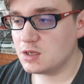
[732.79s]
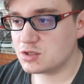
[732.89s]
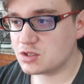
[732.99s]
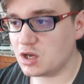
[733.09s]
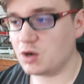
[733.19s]

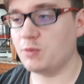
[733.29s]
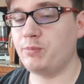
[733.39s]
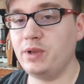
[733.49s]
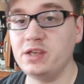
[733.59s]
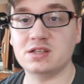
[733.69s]
so
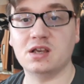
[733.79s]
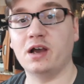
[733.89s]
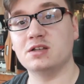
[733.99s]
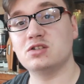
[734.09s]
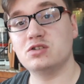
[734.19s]
please
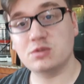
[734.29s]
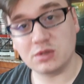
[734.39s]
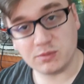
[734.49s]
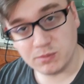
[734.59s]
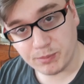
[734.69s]
guys
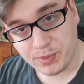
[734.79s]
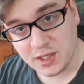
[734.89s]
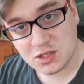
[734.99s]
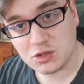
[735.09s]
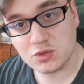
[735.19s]

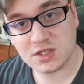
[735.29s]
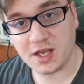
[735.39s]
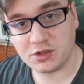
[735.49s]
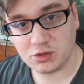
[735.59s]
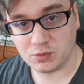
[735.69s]
please do
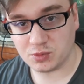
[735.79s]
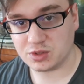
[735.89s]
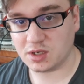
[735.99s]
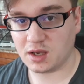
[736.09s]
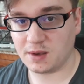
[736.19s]
stay
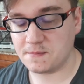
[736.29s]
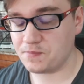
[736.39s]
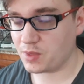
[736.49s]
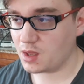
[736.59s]
tuned um,